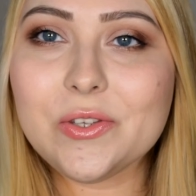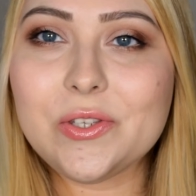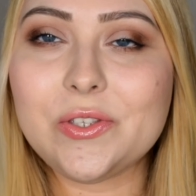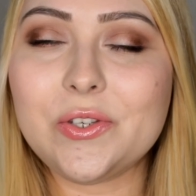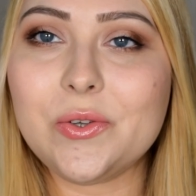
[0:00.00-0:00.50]

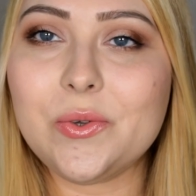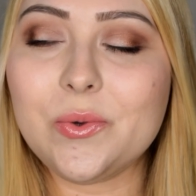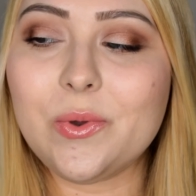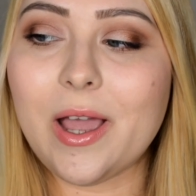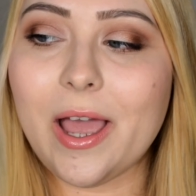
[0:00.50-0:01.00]
used
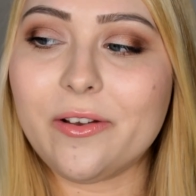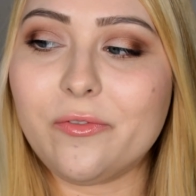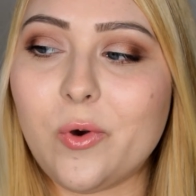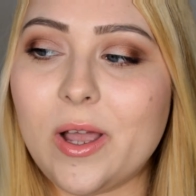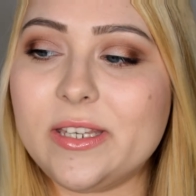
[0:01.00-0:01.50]
to kind
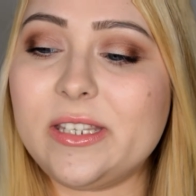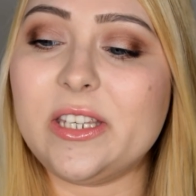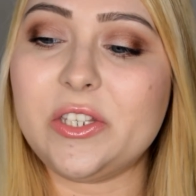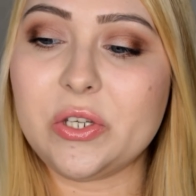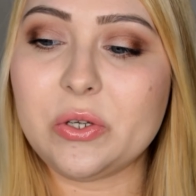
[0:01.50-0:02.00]
of want a
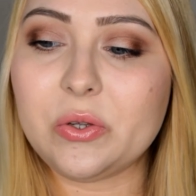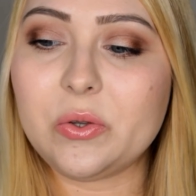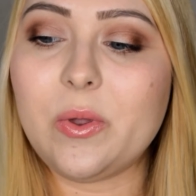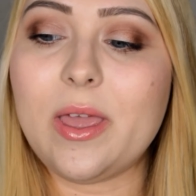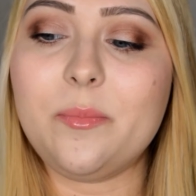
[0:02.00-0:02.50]

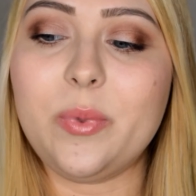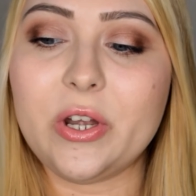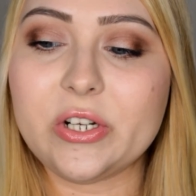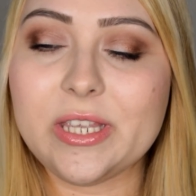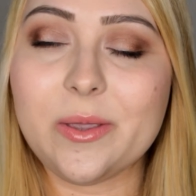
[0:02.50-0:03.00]
tattoo and a
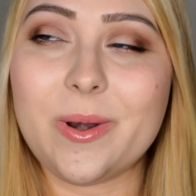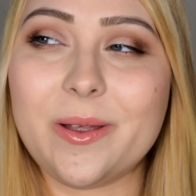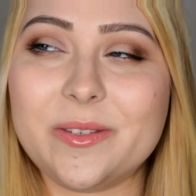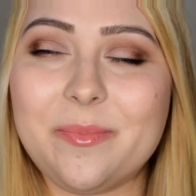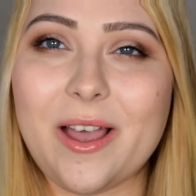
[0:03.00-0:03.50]
piercing when
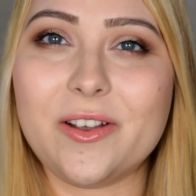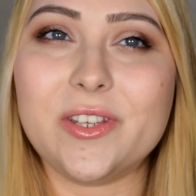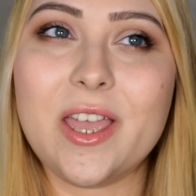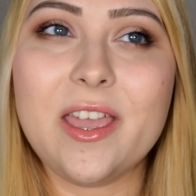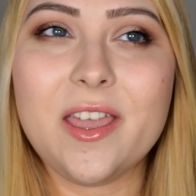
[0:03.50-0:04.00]
I was
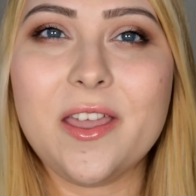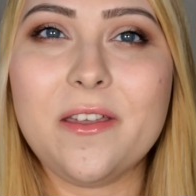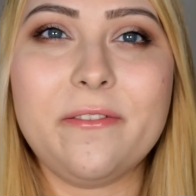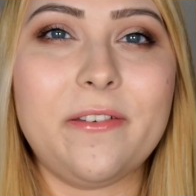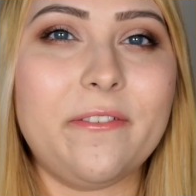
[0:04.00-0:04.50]
about
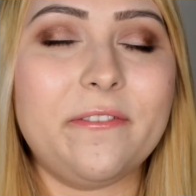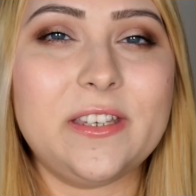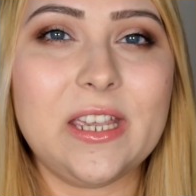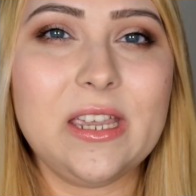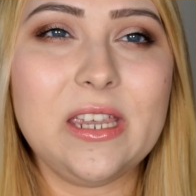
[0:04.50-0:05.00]

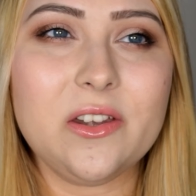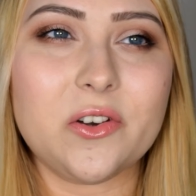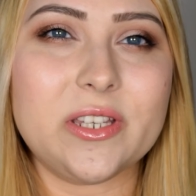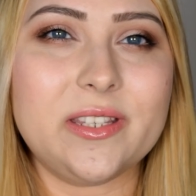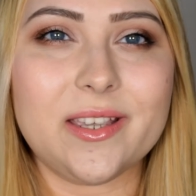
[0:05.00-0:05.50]
15
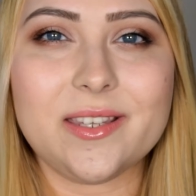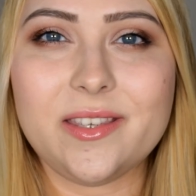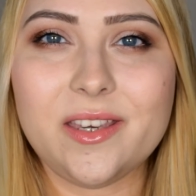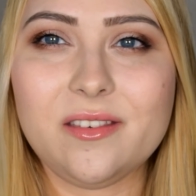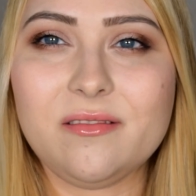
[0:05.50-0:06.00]
or
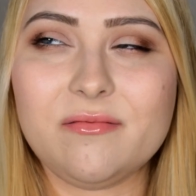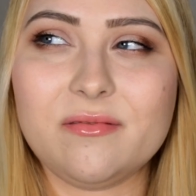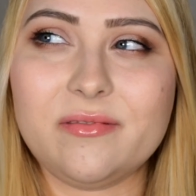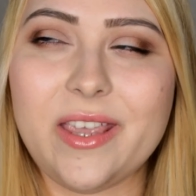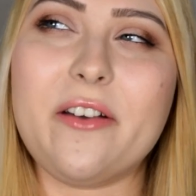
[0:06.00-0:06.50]
16,
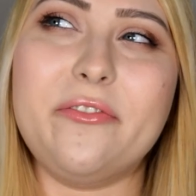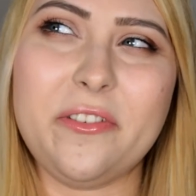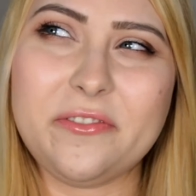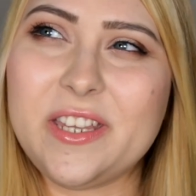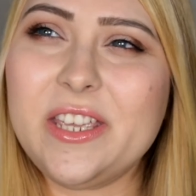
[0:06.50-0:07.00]
yeah,
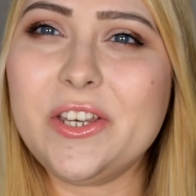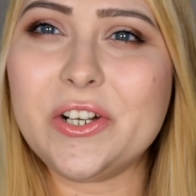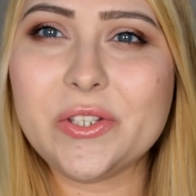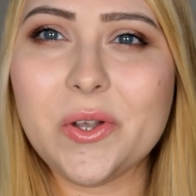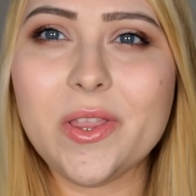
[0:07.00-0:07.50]
15
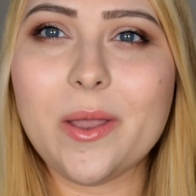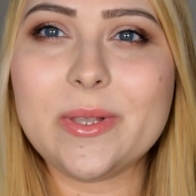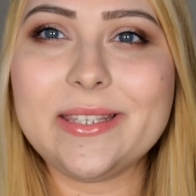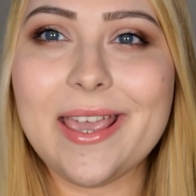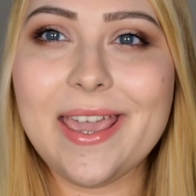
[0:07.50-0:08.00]
years old, I
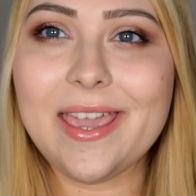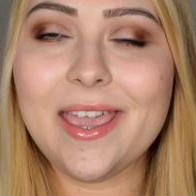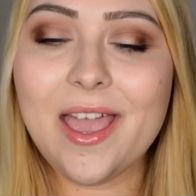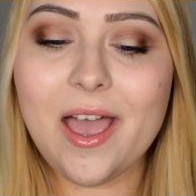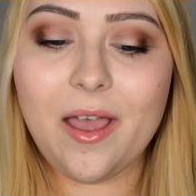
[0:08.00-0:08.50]
would
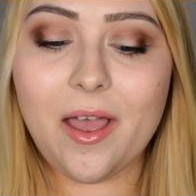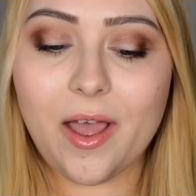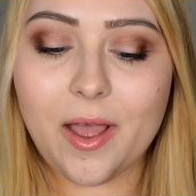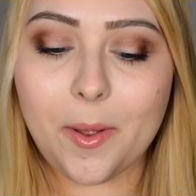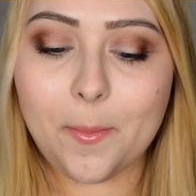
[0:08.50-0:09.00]
say.
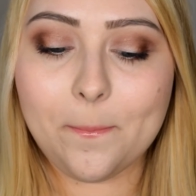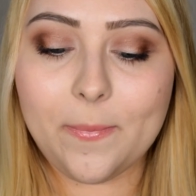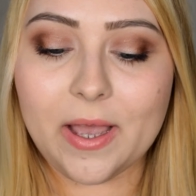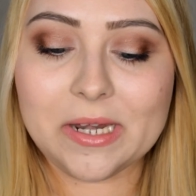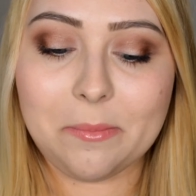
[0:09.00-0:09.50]

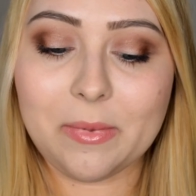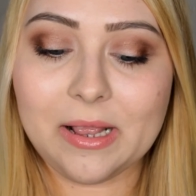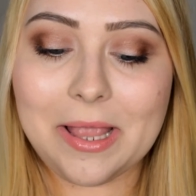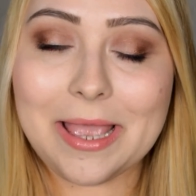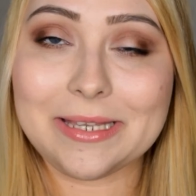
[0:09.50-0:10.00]
But I'm
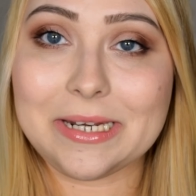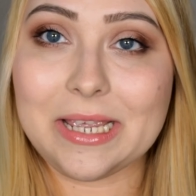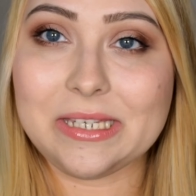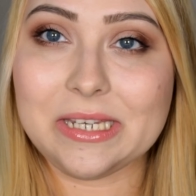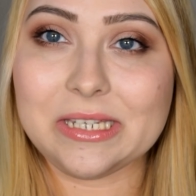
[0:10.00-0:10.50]
glad that
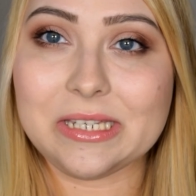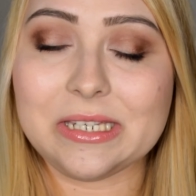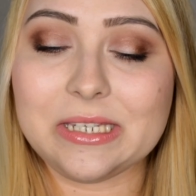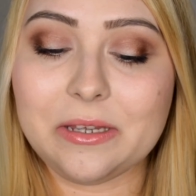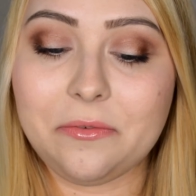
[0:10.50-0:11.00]
I
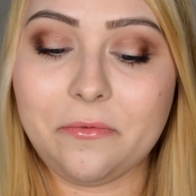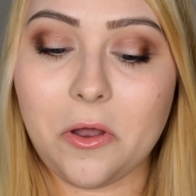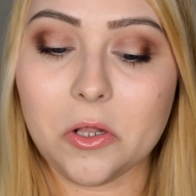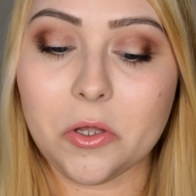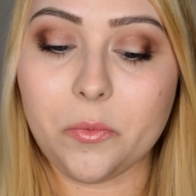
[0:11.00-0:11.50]
didn't
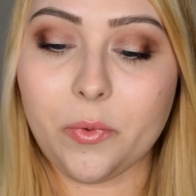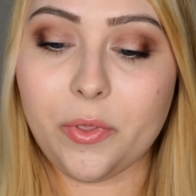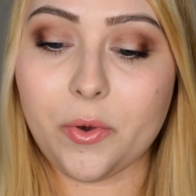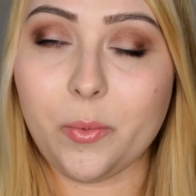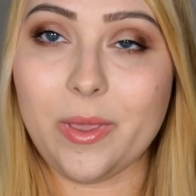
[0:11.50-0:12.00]
follow
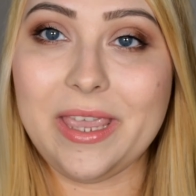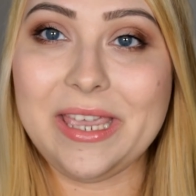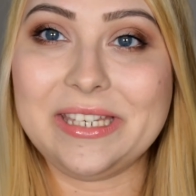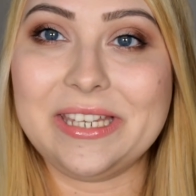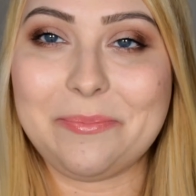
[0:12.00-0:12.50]
through with
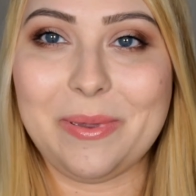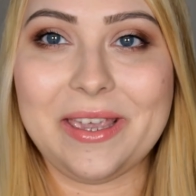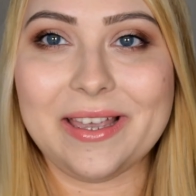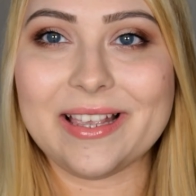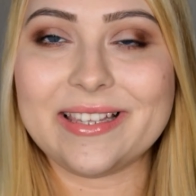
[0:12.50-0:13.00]
it
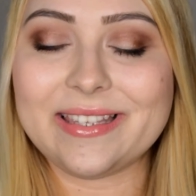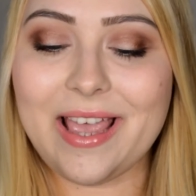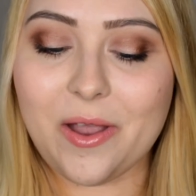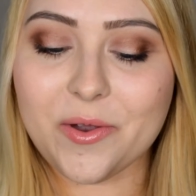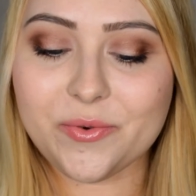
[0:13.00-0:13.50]
because
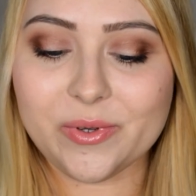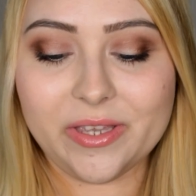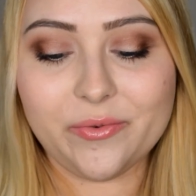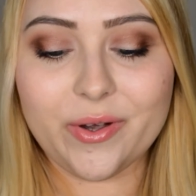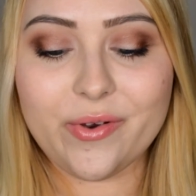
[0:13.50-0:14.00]
I would
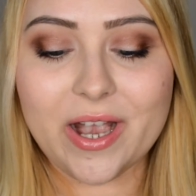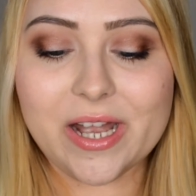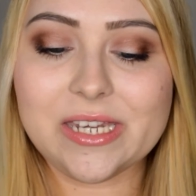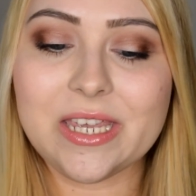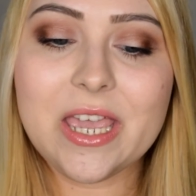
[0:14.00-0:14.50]
really regret
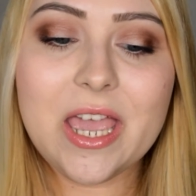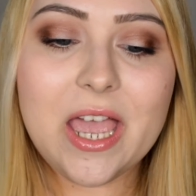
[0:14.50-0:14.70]
it.